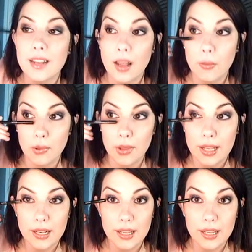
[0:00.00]
and then I
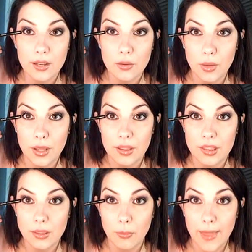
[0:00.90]
blend in with
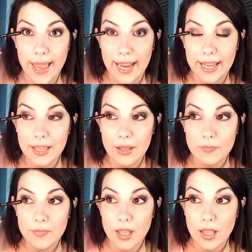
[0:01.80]
the black
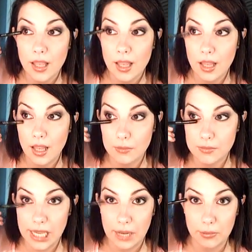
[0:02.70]

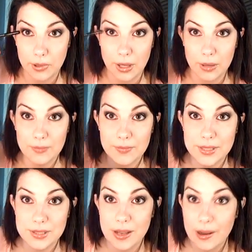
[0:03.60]
down below.
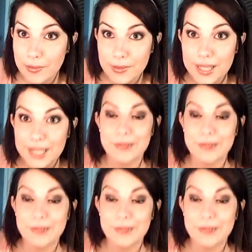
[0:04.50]
So